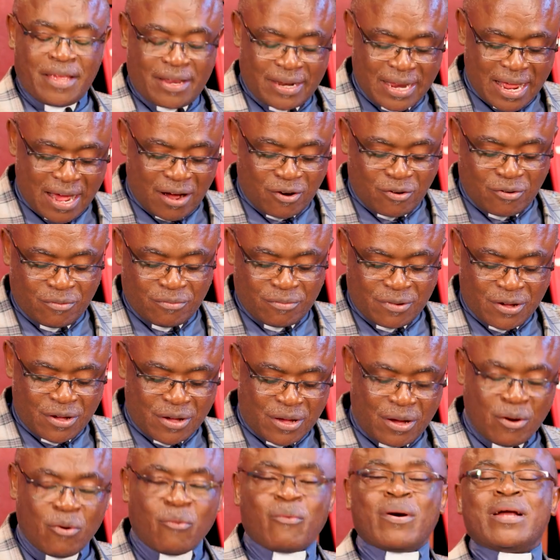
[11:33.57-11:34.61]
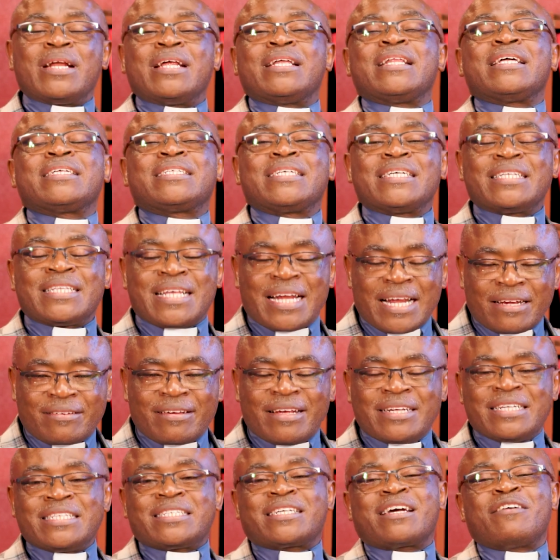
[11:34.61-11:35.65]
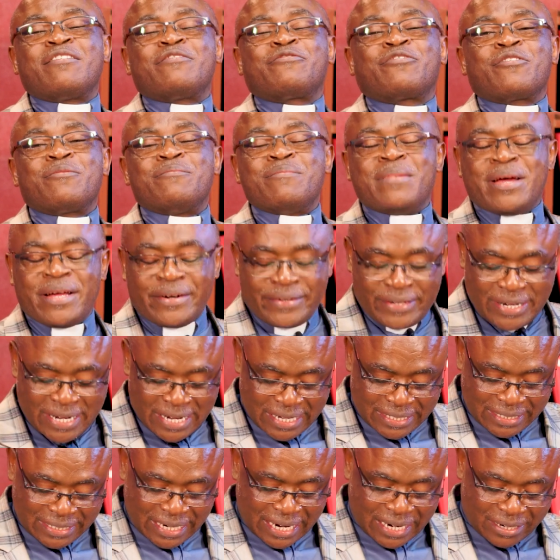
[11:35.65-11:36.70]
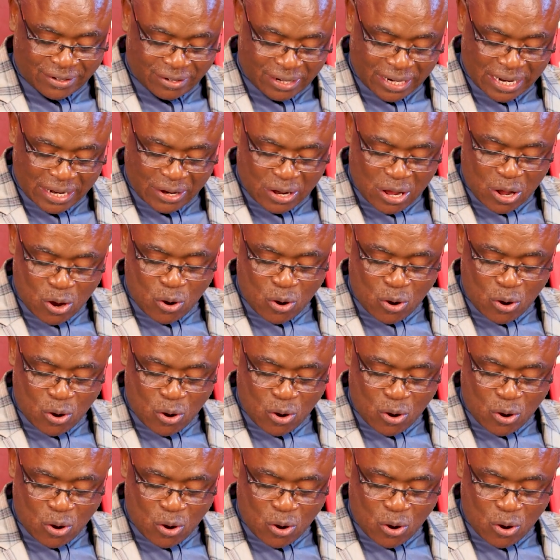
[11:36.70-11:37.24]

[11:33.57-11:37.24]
Now, one other thing that actually I discovered from Mary is that actually